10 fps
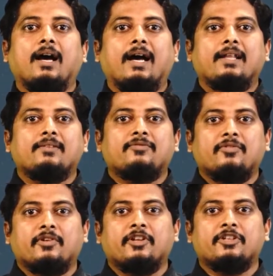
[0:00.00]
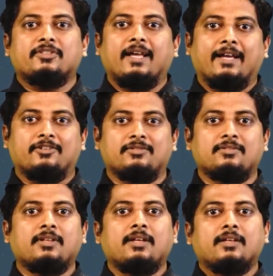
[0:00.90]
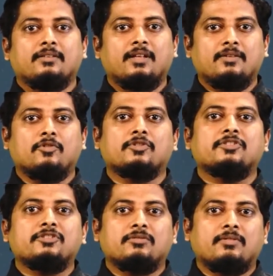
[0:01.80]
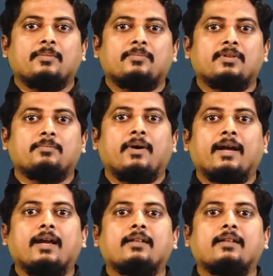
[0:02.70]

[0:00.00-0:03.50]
unfinished action that was interrupted by